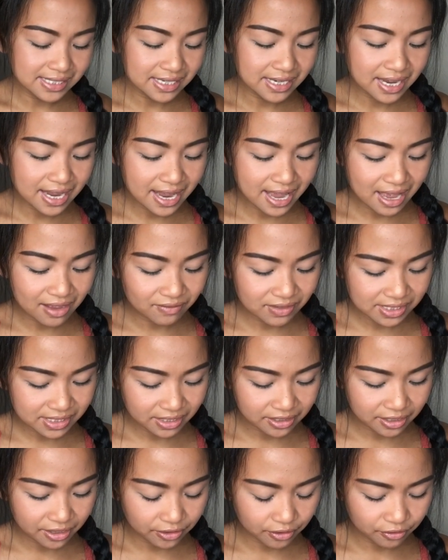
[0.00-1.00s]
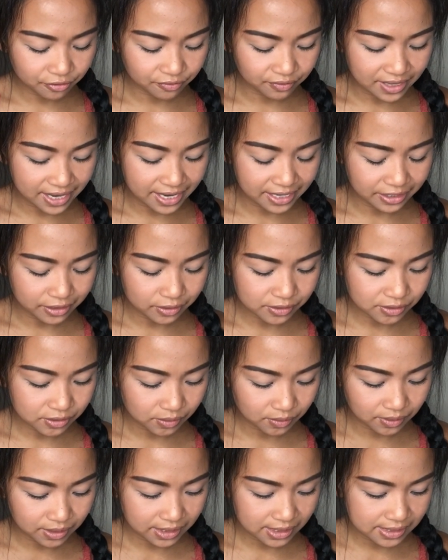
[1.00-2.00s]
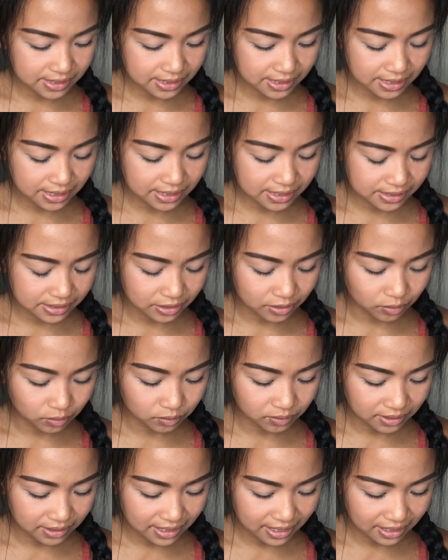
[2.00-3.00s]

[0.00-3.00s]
thing I have is another flannel. So this is an Old